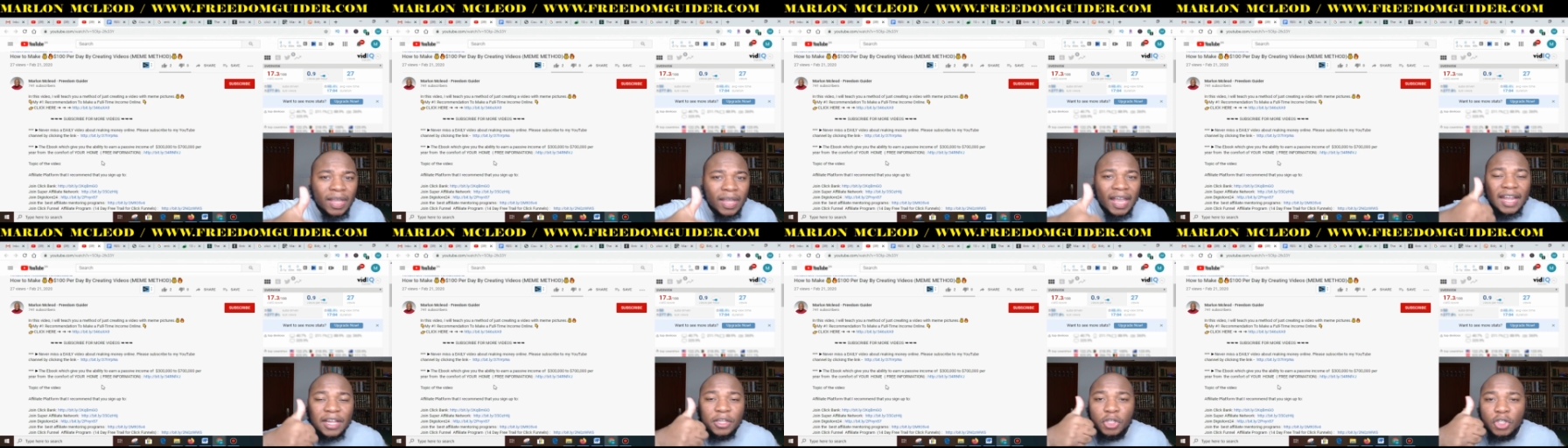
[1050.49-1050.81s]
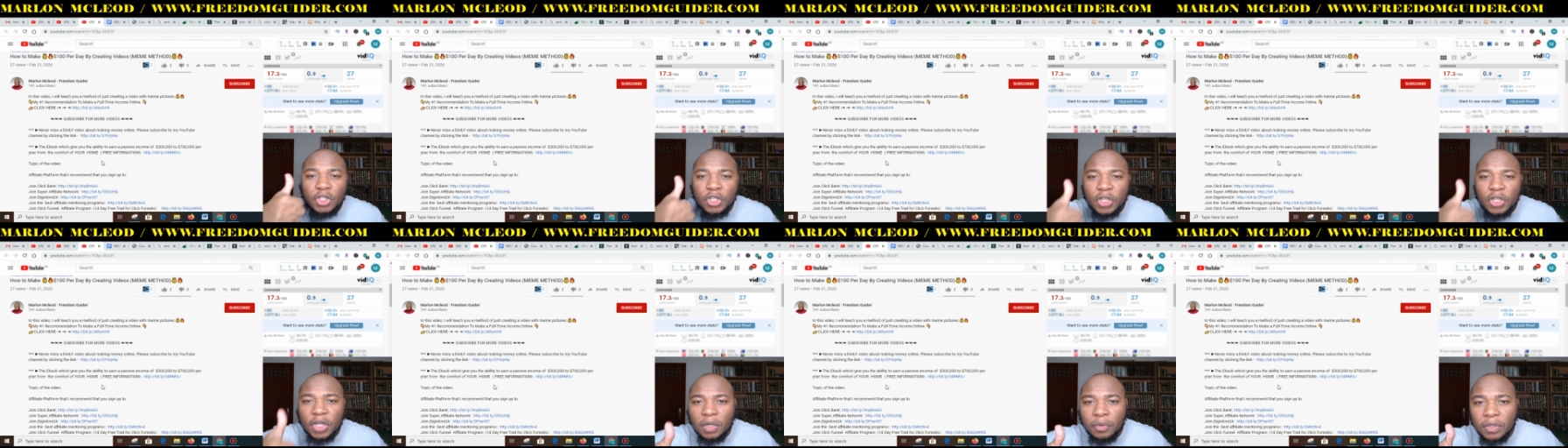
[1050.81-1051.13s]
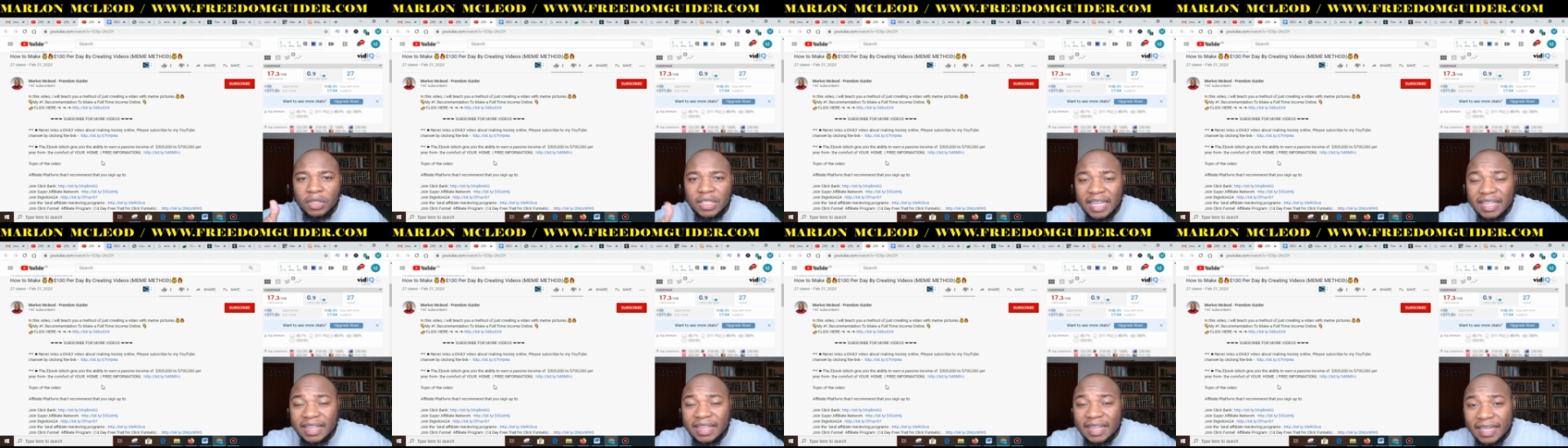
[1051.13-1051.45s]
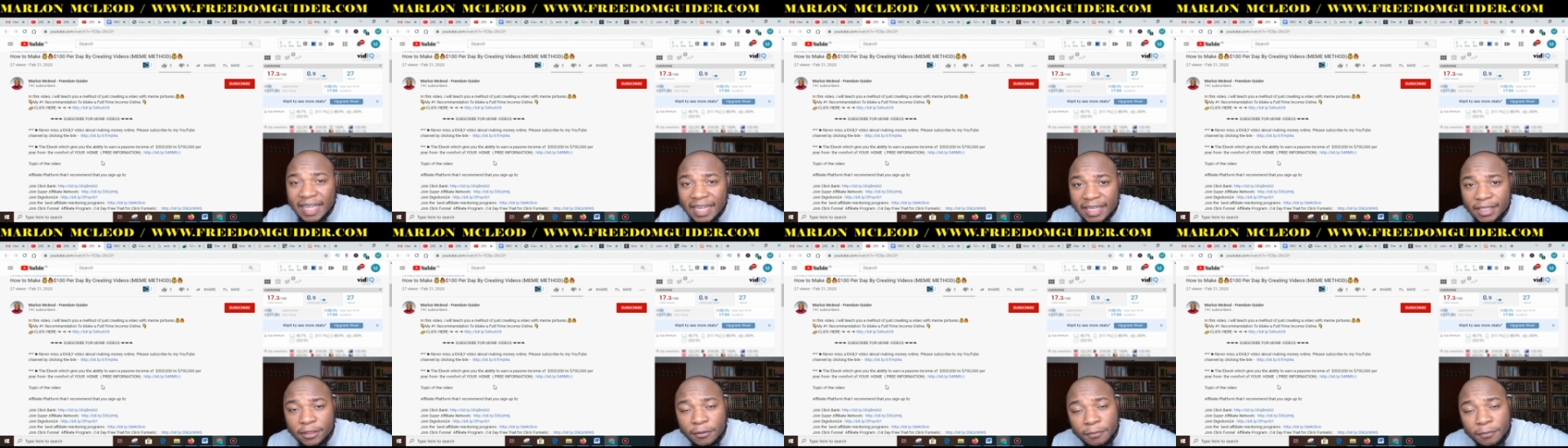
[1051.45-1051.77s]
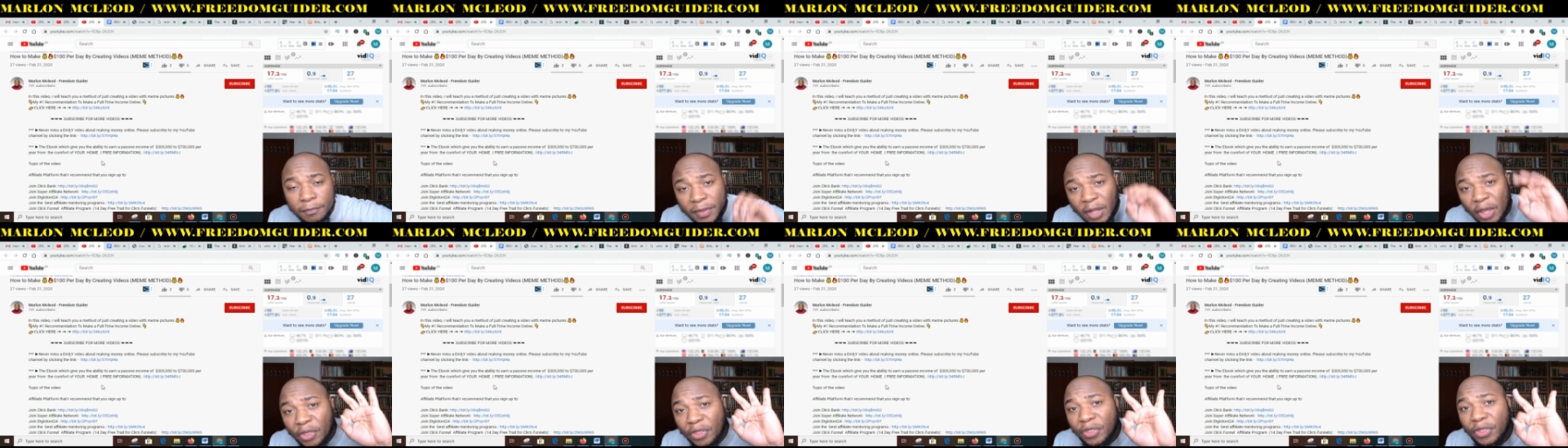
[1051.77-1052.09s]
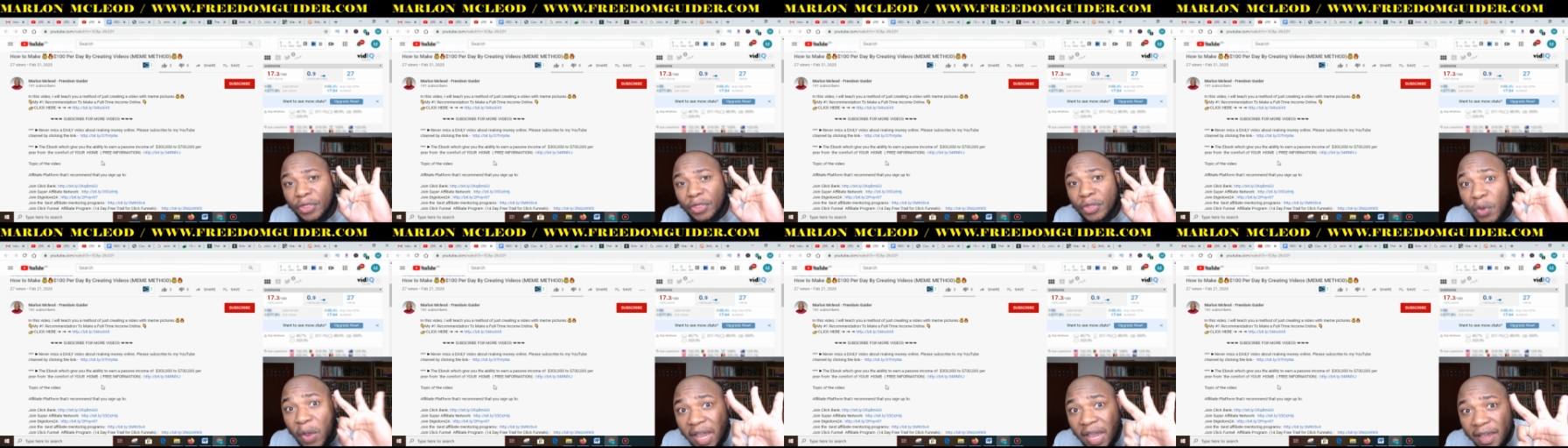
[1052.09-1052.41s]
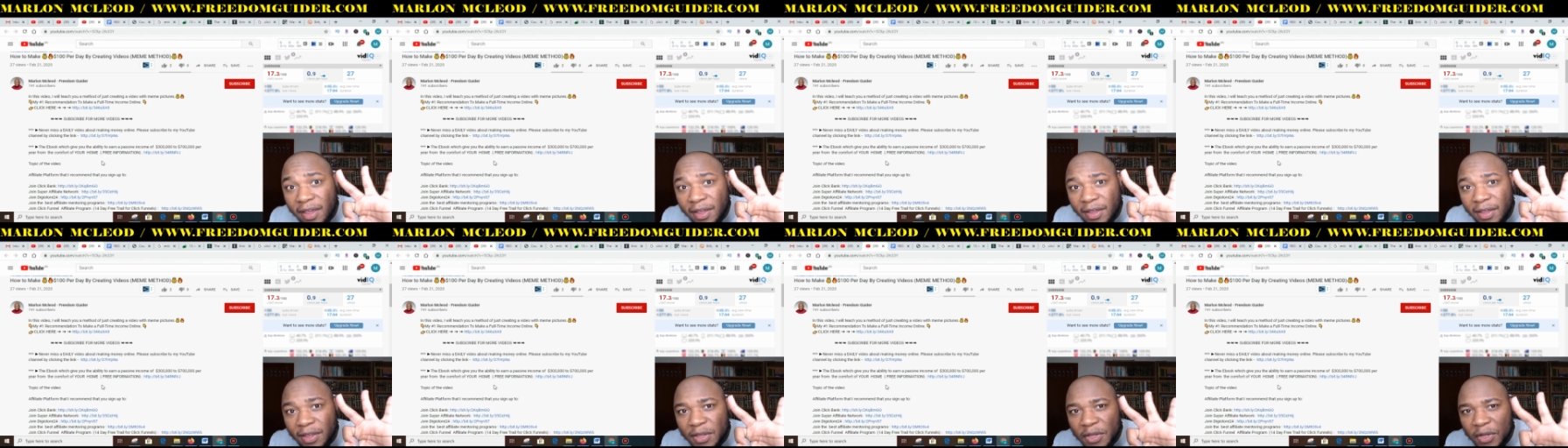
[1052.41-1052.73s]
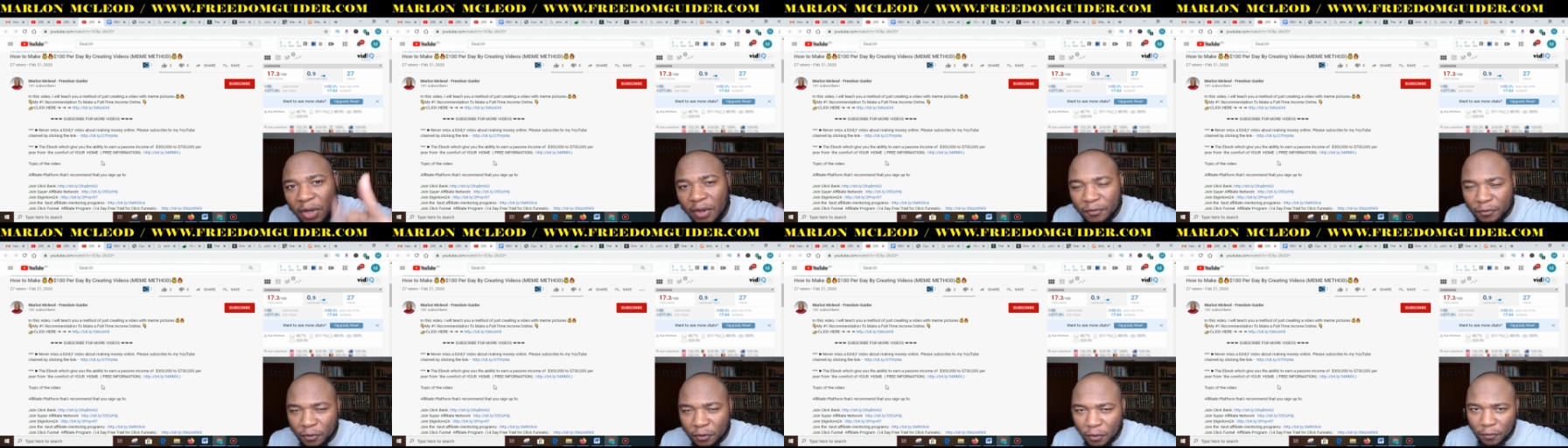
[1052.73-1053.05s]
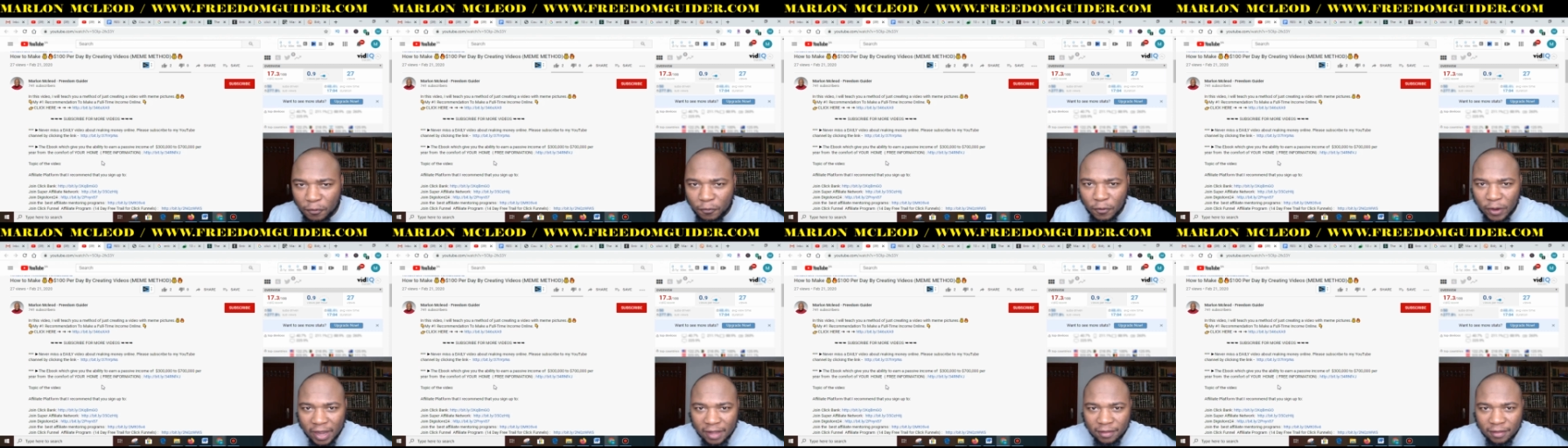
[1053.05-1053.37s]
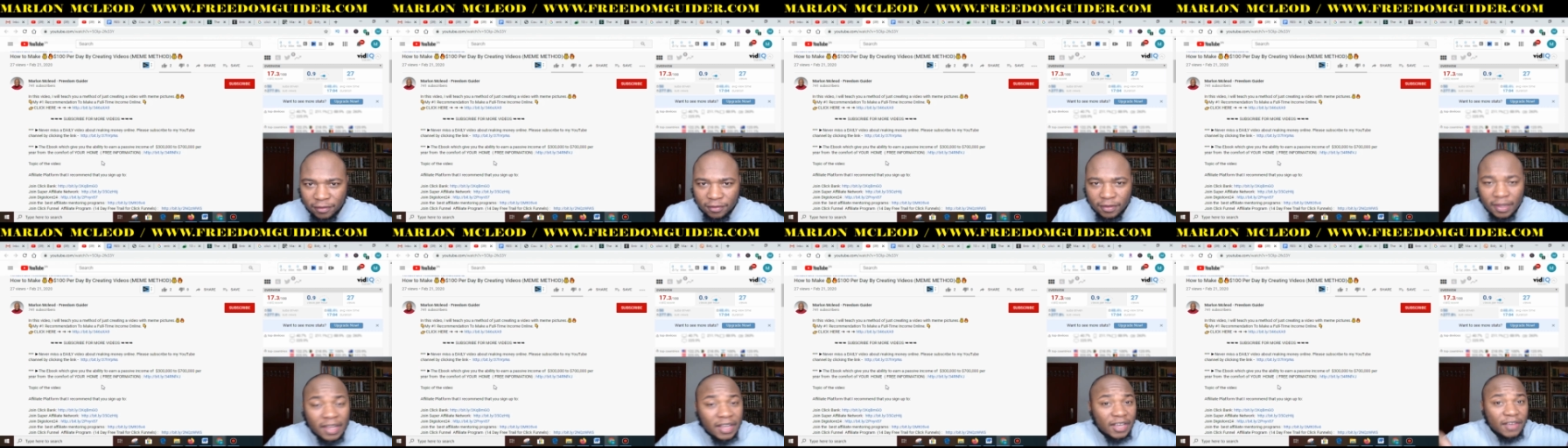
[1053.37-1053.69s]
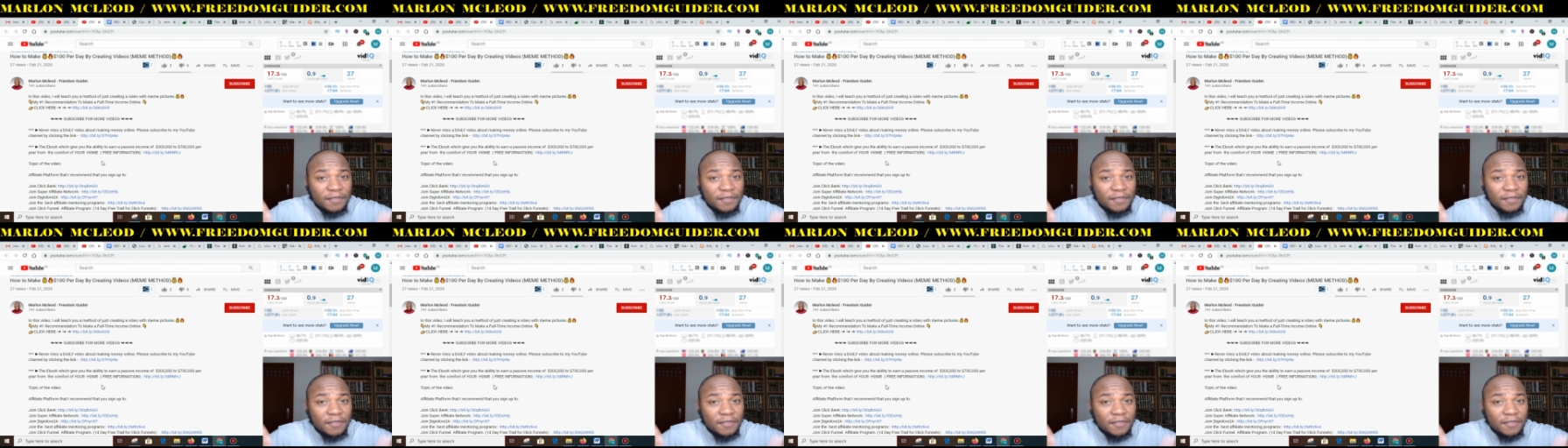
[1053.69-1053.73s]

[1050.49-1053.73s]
and share with at least 3 of your friends.